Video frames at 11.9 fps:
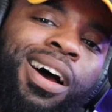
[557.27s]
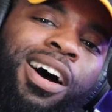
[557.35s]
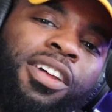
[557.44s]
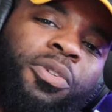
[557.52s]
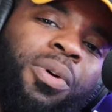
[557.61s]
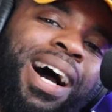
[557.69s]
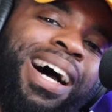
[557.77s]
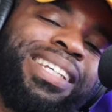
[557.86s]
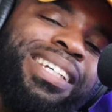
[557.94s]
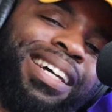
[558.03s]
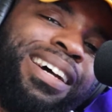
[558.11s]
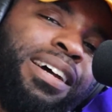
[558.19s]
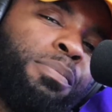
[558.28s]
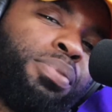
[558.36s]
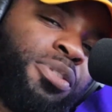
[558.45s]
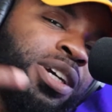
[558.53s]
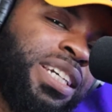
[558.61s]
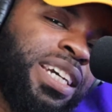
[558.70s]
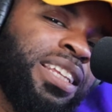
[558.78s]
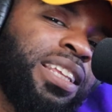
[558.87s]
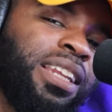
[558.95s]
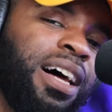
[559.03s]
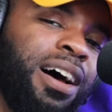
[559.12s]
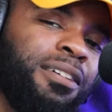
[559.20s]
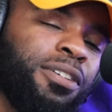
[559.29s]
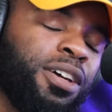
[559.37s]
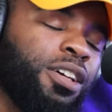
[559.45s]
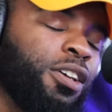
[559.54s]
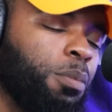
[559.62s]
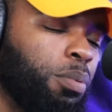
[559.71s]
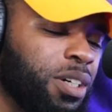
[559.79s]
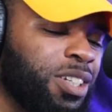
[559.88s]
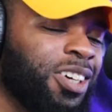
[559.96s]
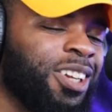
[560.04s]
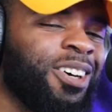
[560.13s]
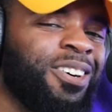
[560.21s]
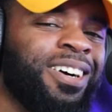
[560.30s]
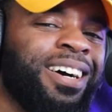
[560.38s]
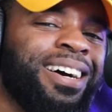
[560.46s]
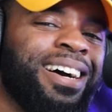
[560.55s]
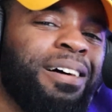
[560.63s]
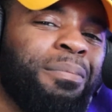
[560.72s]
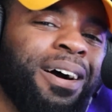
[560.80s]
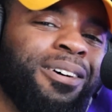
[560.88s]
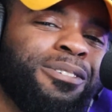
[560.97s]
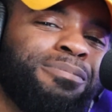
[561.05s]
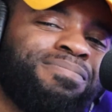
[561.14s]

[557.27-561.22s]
Otherwise, appreciate the love. Your boy Solo, I'm out.